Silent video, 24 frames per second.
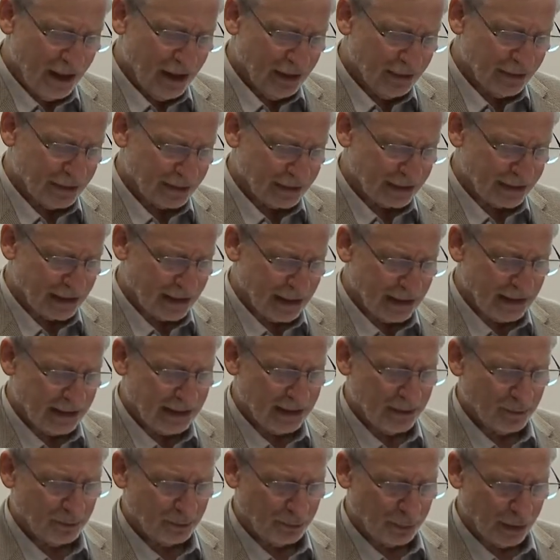that they
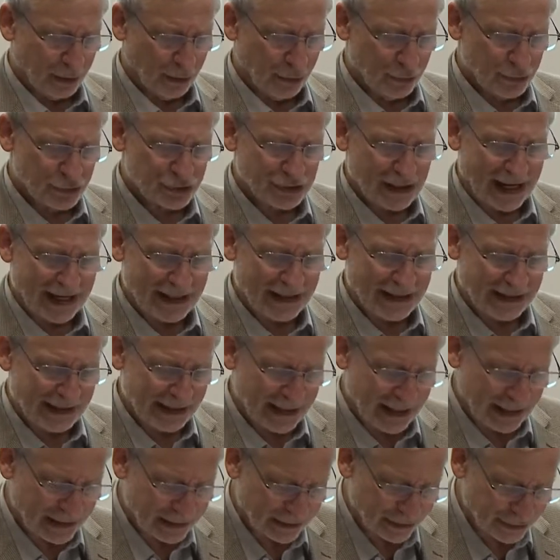pose a
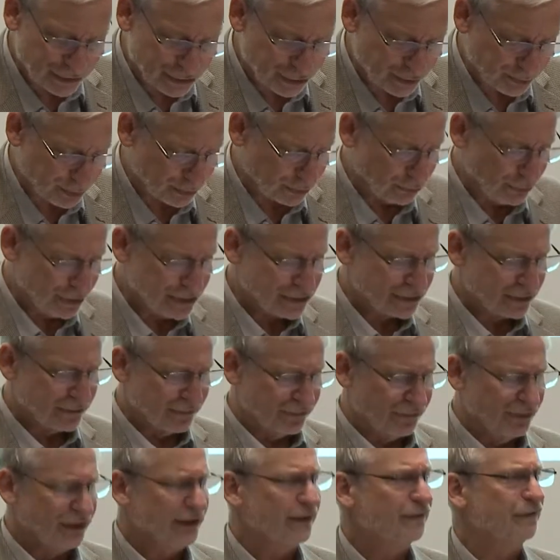negligible risk of
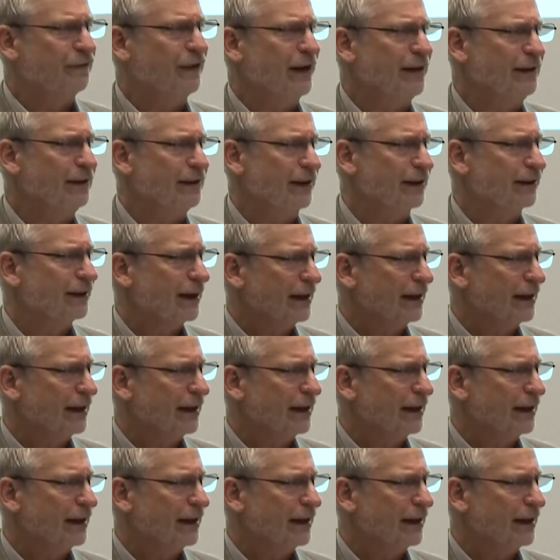reoffending.